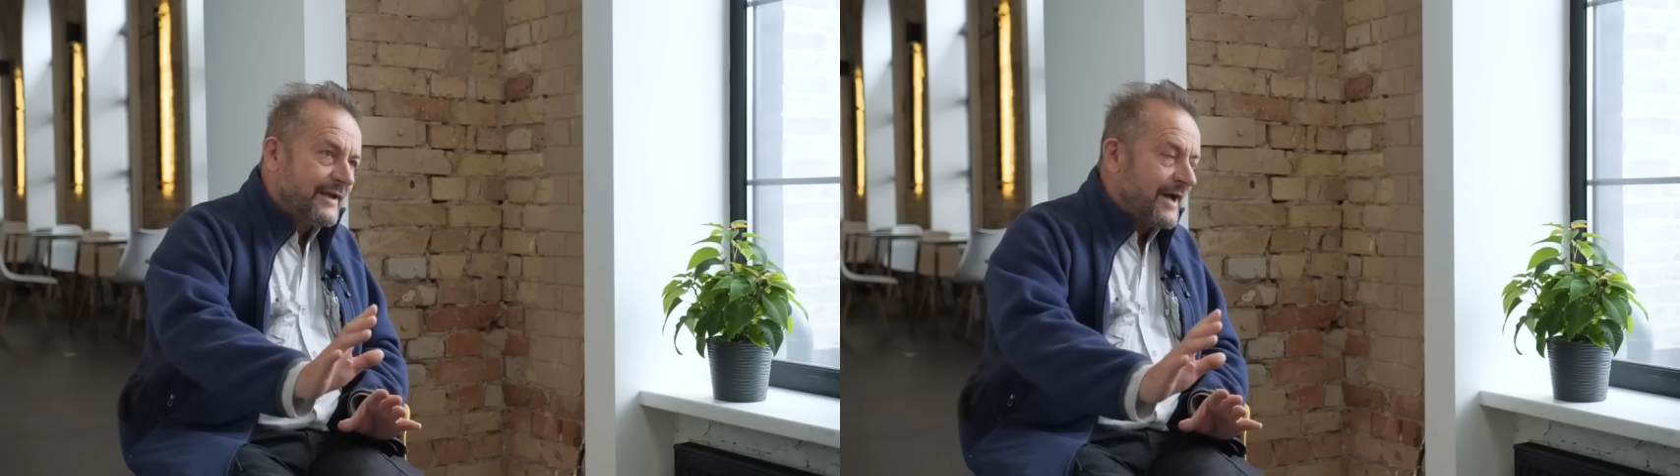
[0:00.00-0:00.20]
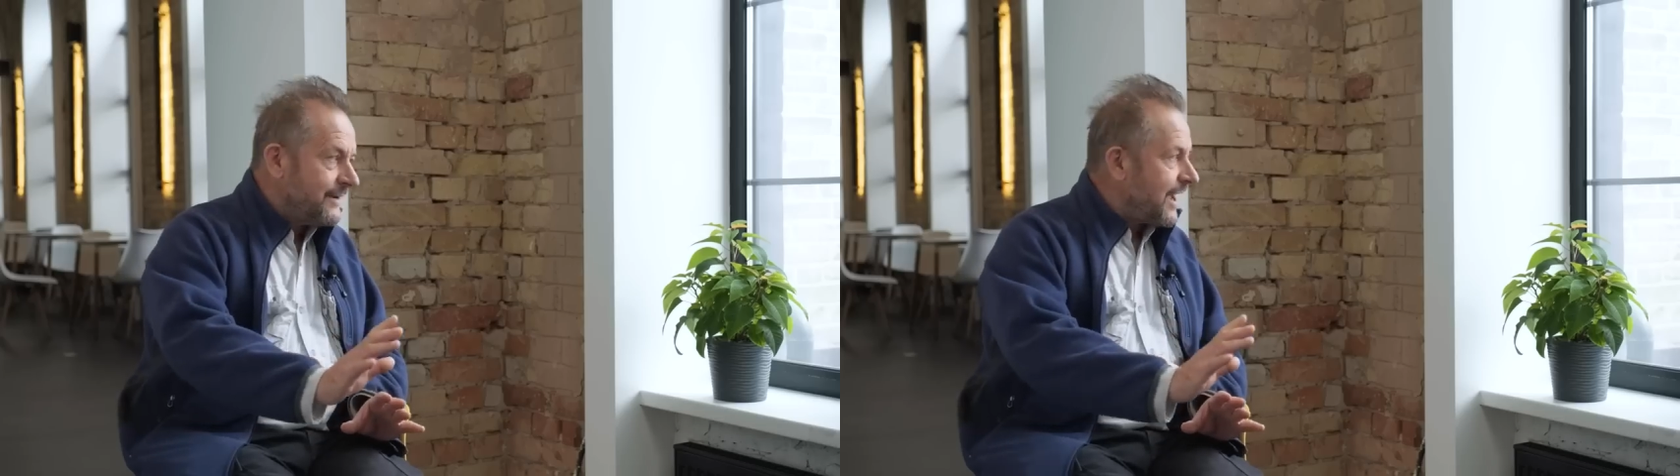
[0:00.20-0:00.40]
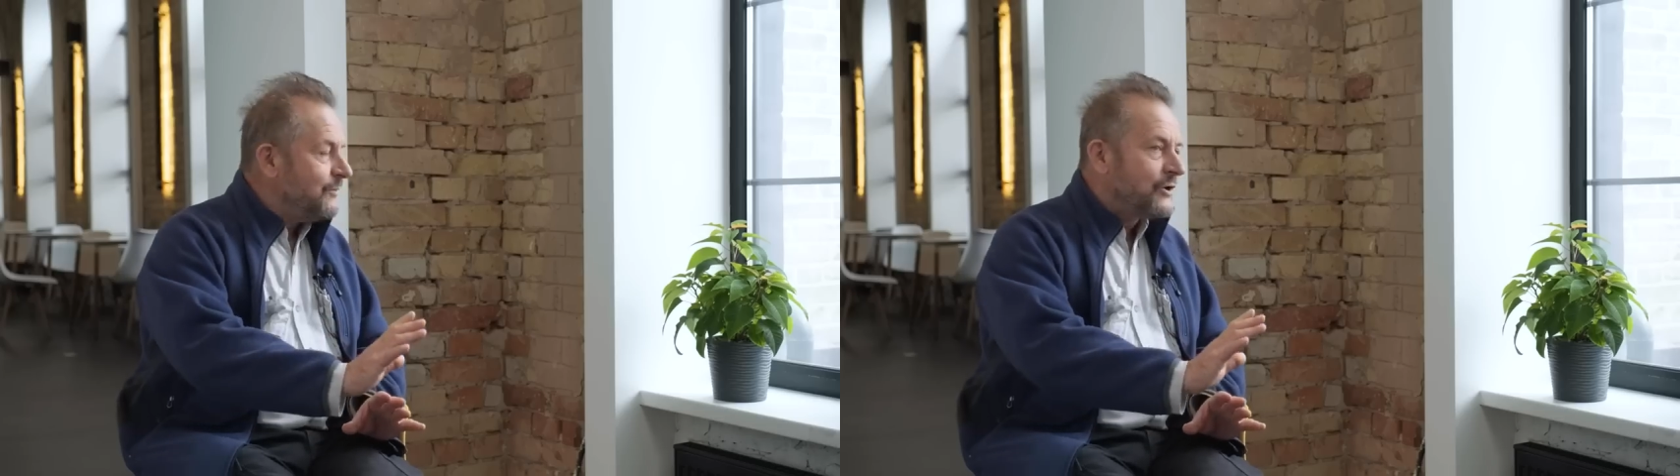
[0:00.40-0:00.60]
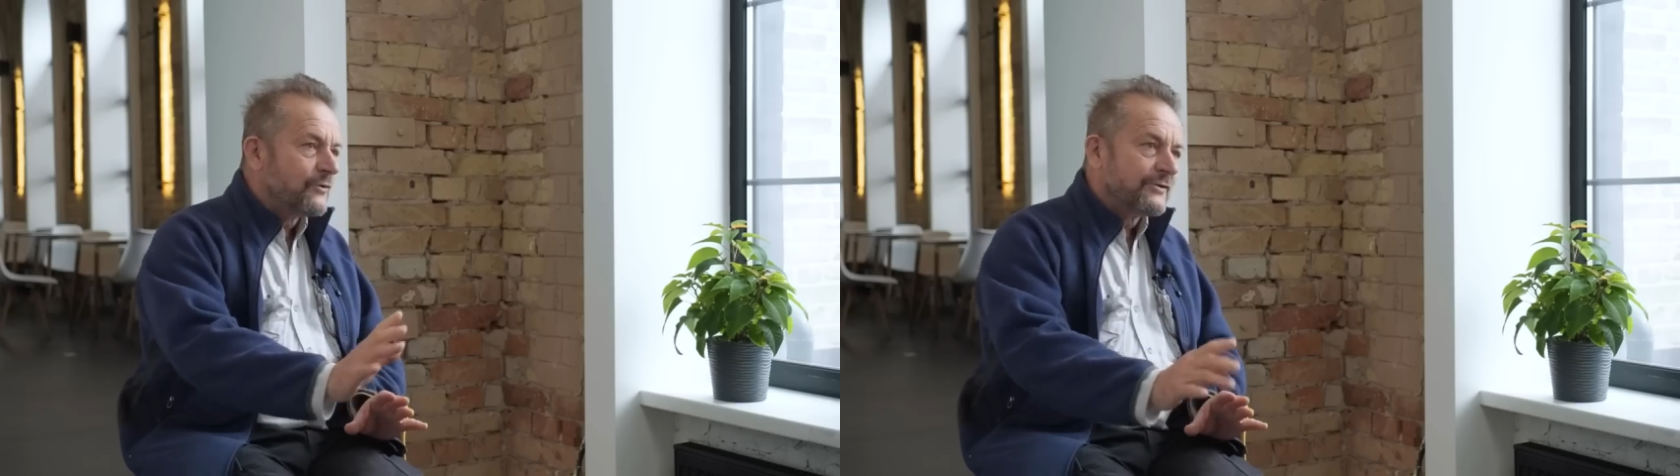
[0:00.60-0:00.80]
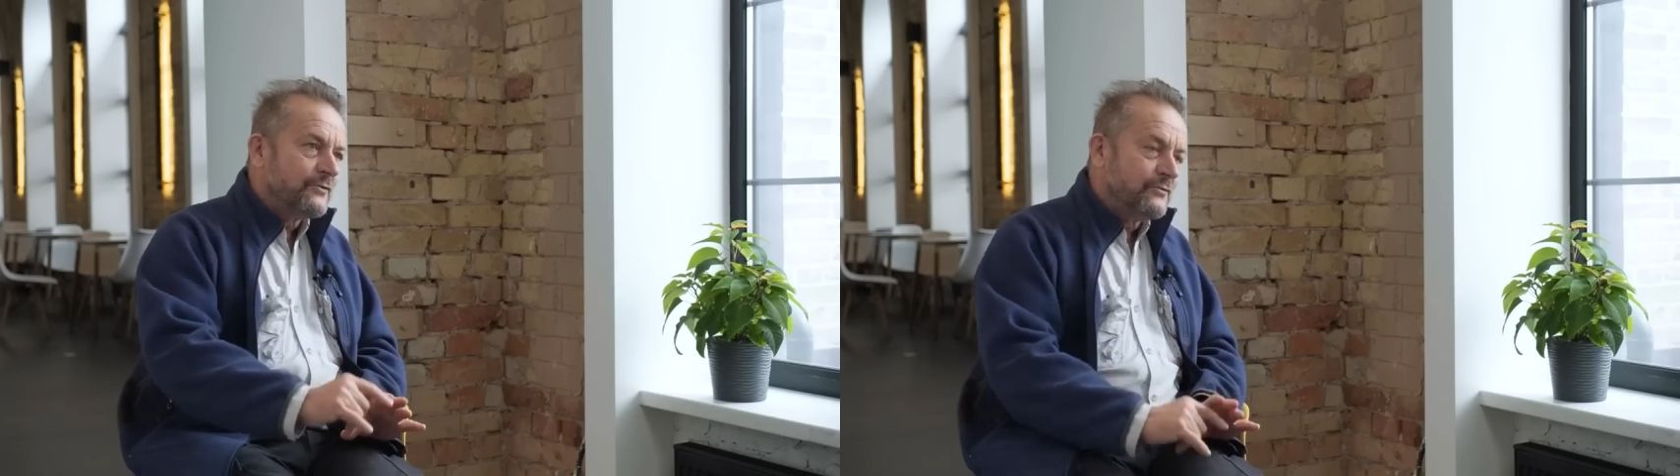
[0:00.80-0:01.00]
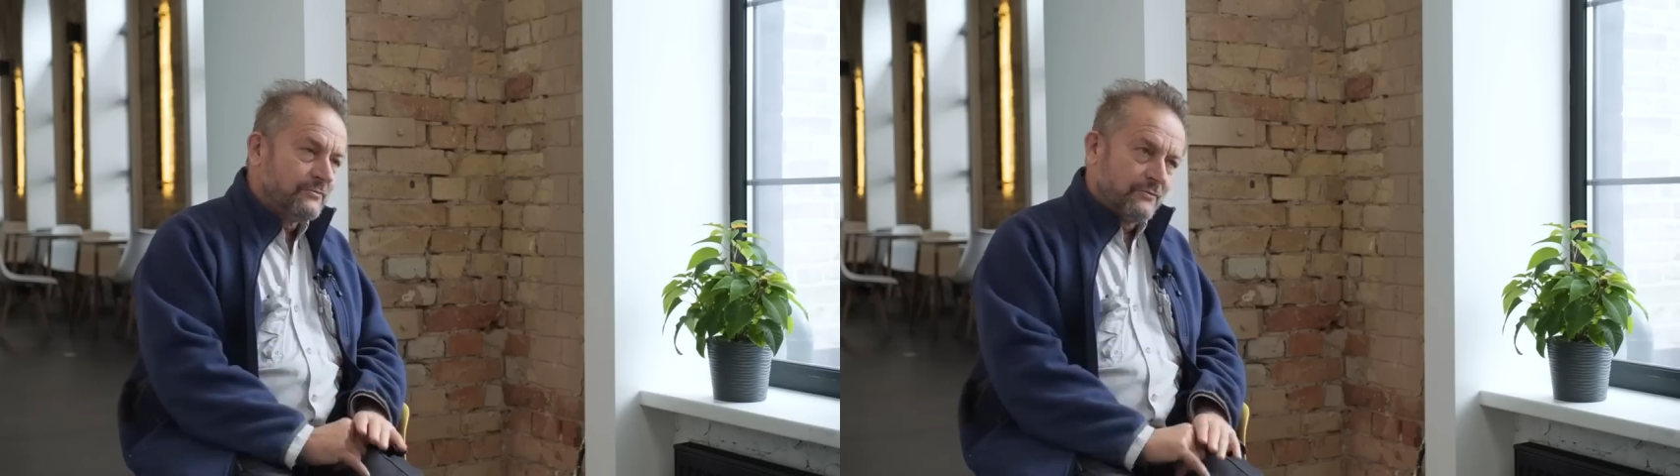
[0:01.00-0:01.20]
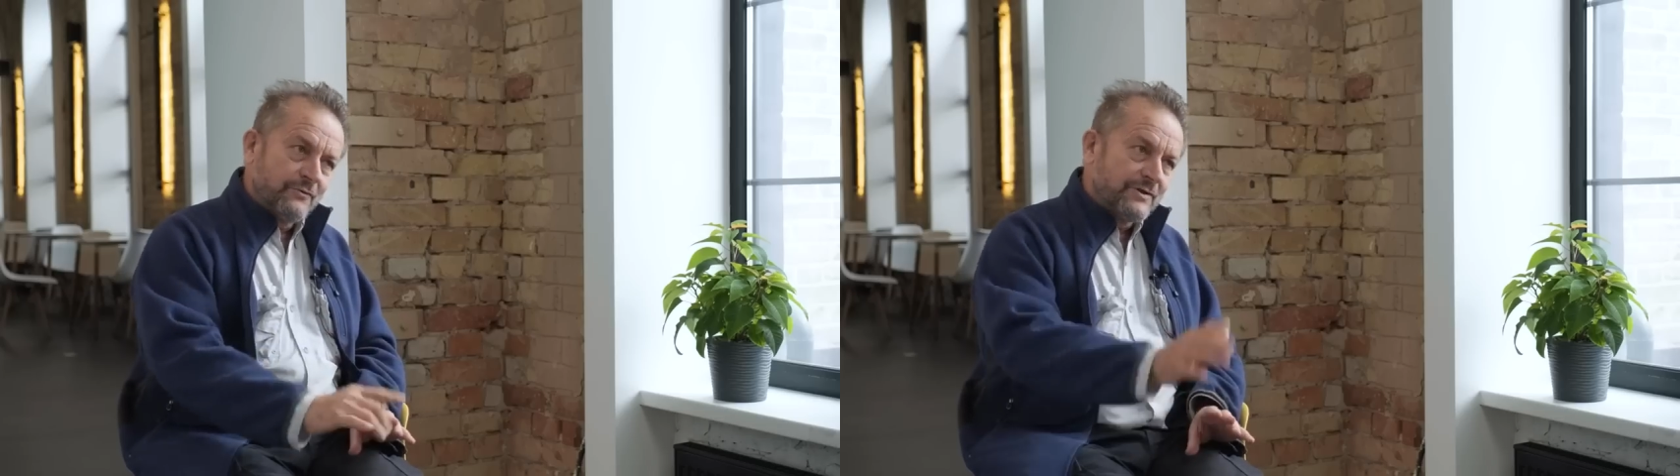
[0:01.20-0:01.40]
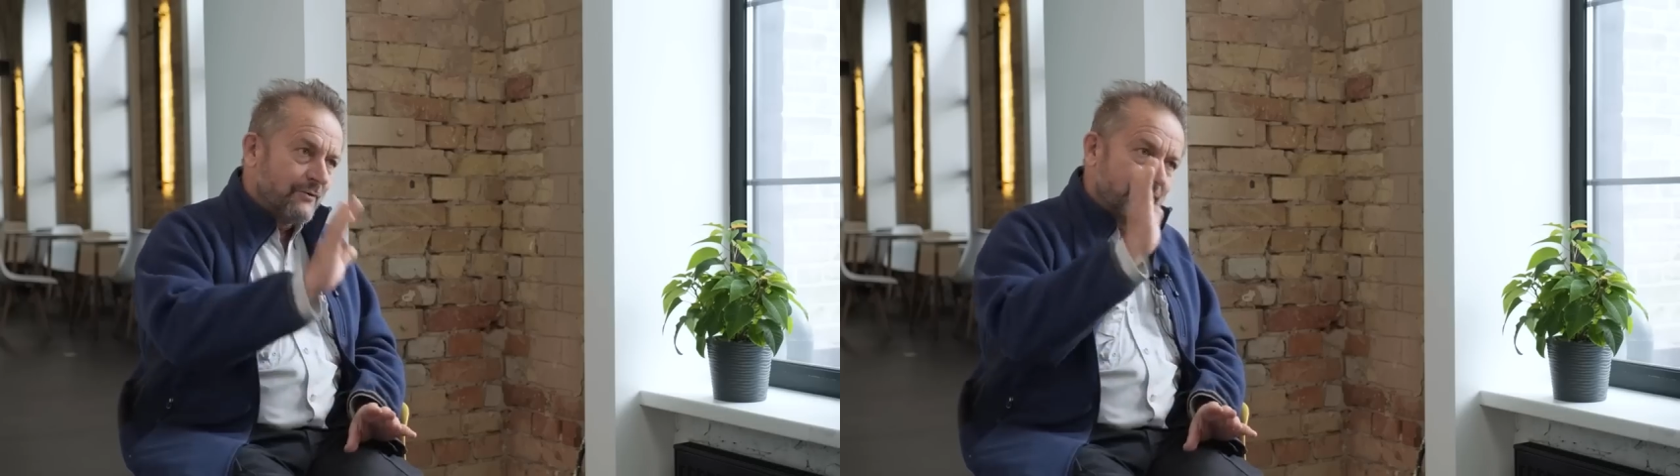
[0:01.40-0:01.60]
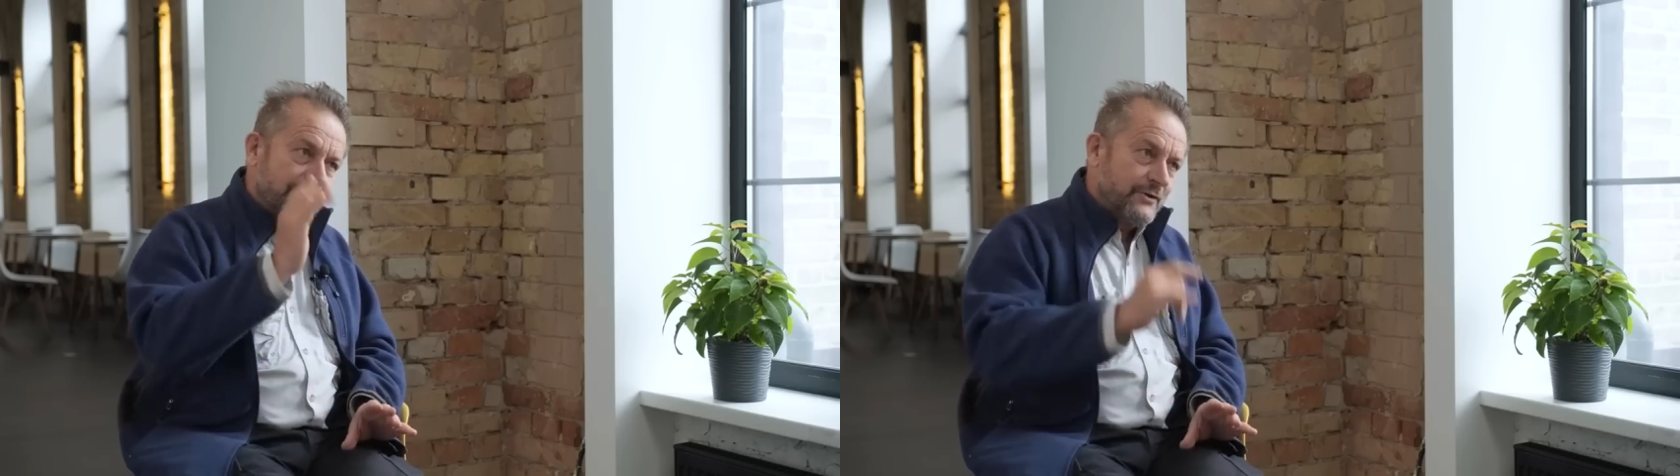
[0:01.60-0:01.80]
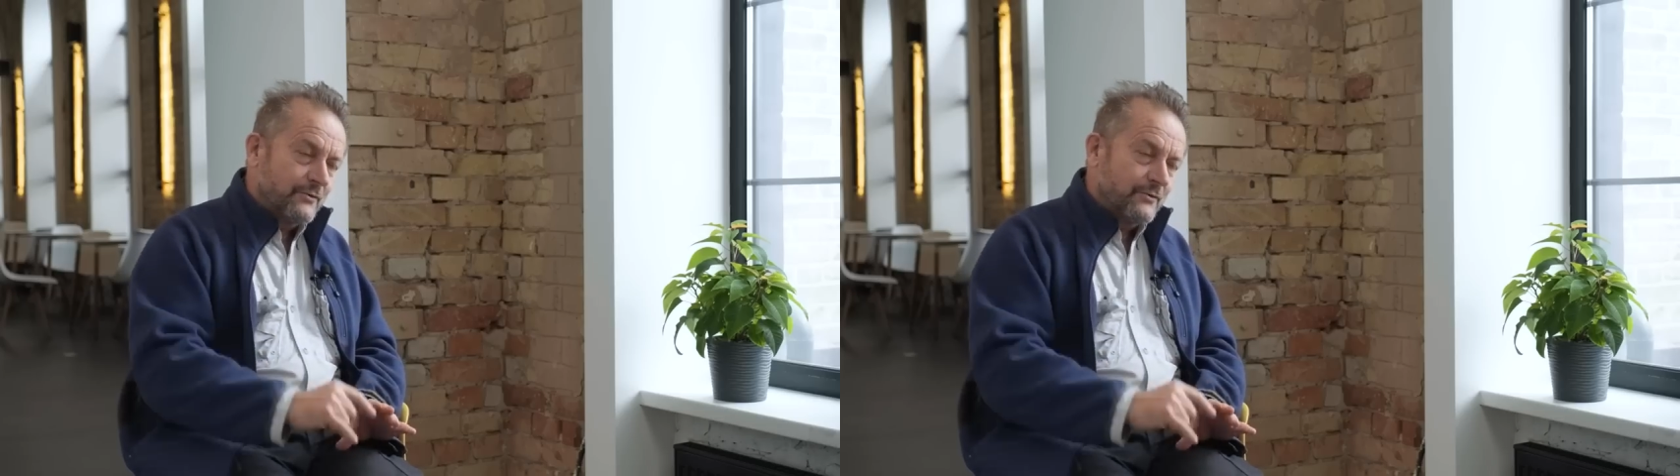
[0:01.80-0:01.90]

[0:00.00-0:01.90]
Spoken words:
I will cost you 2,000